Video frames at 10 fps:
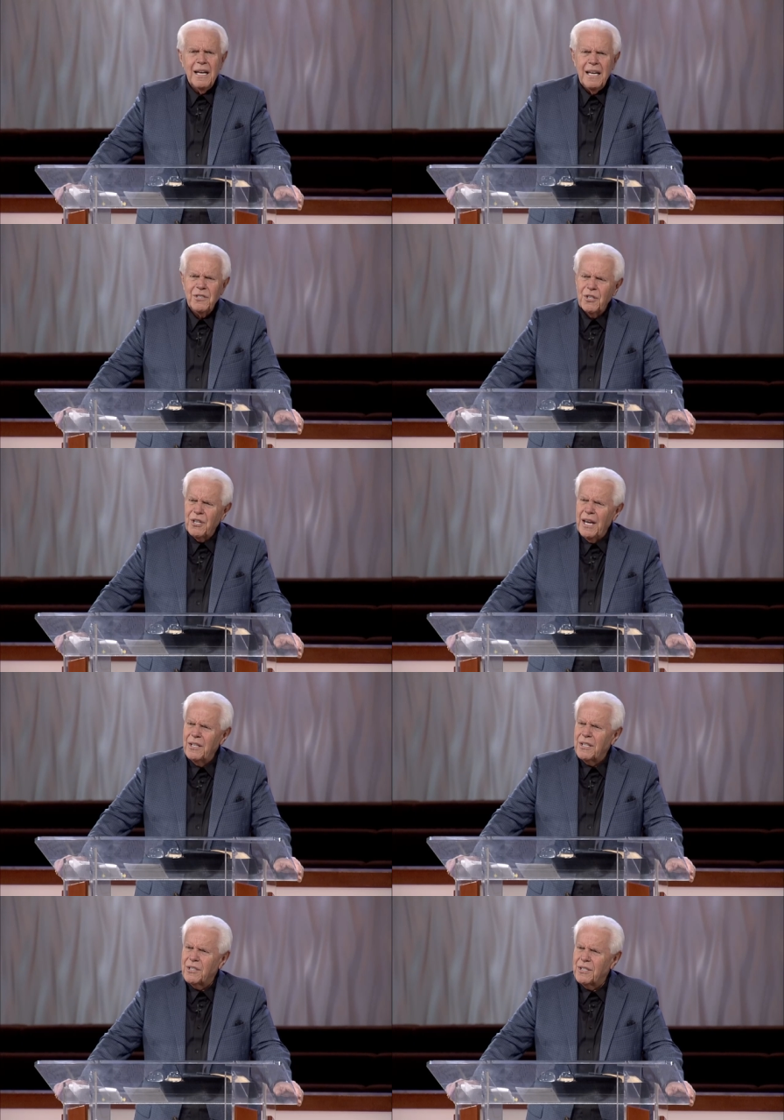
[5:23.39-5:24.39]
he's a,
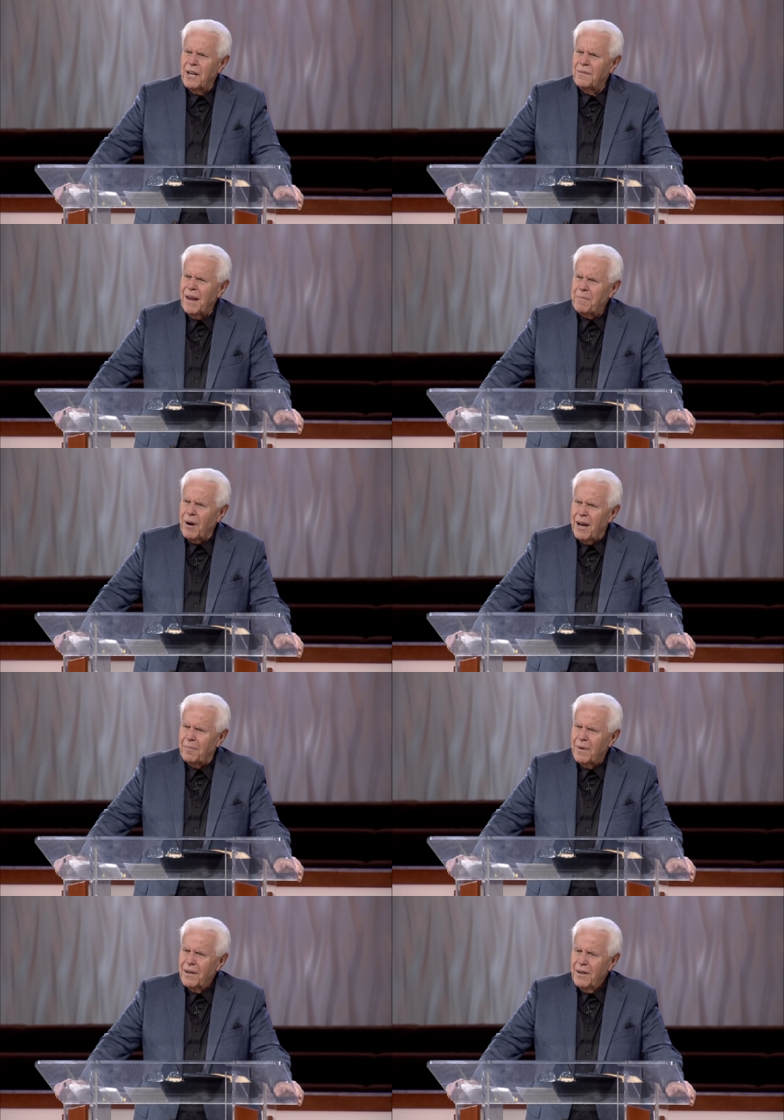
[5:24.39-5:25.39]
he's a son of Abraham,
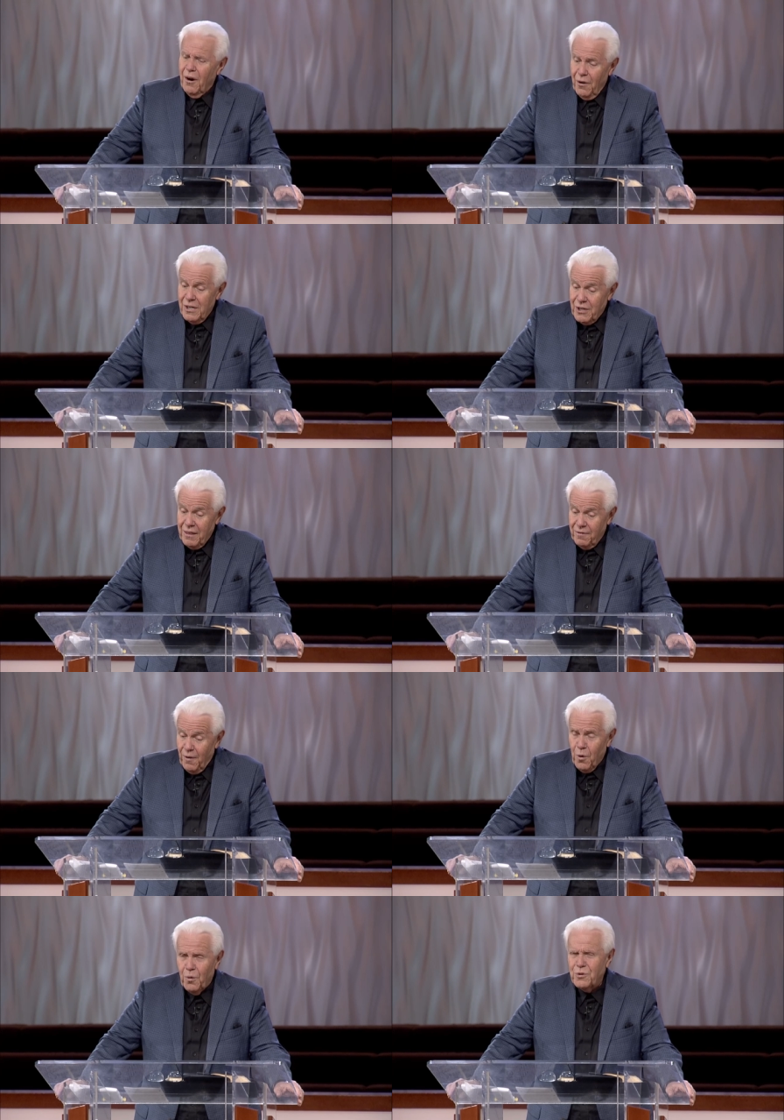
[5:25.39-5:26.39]
or oh, he's in the
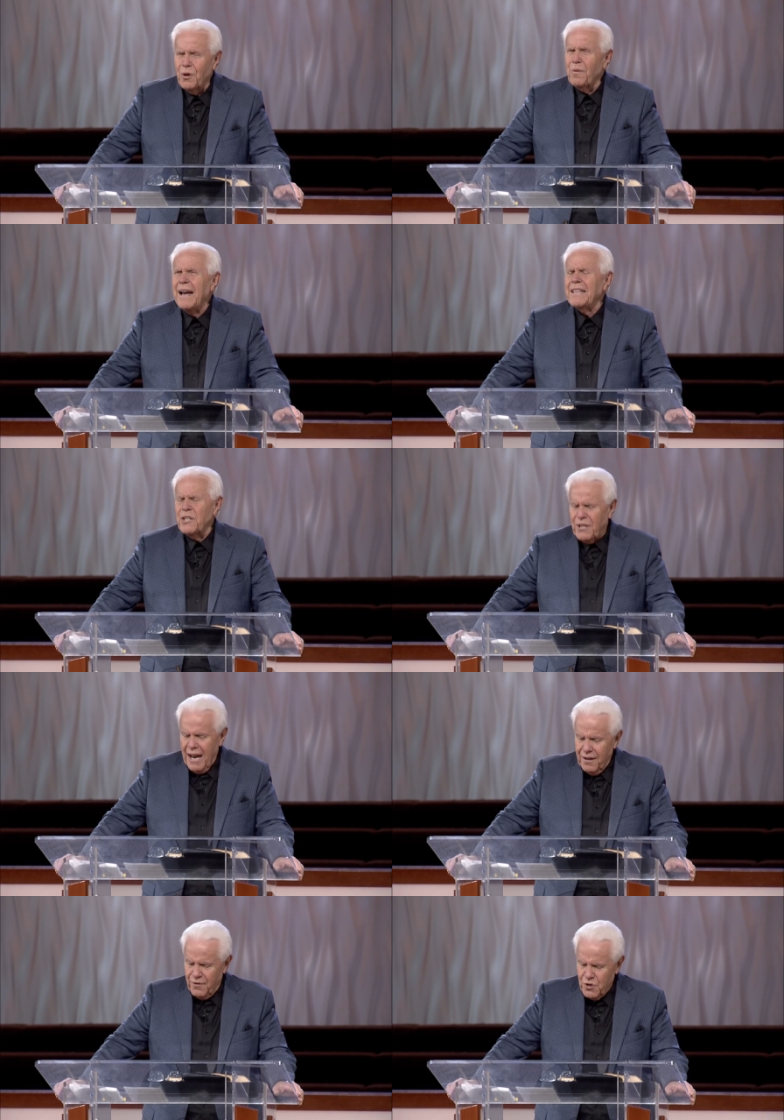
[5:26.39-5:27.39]
fold. So write this
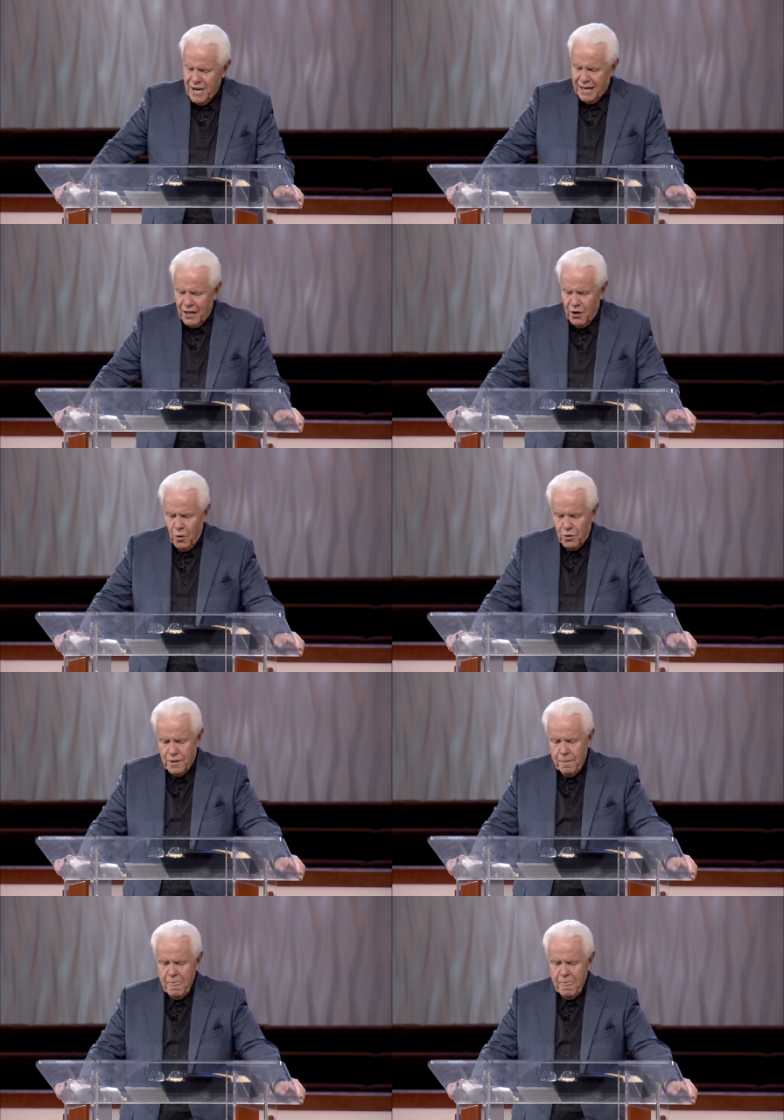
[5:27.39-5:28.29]
down if you're taking notes.